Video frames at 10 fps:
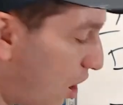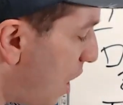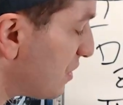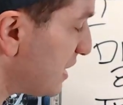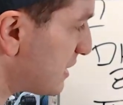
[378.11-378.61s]

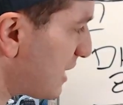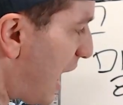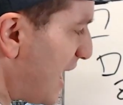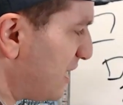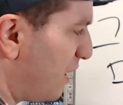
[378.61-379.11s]
on the
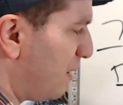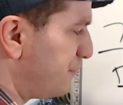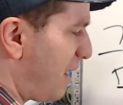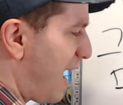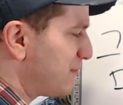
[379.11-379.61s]
side
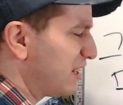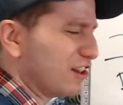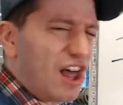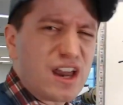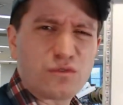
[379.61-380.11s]
of having a
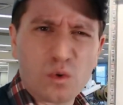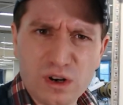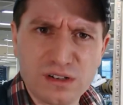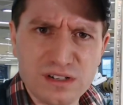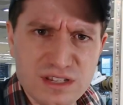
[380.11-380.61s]
lot of
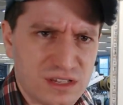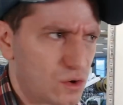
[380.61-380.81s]
words,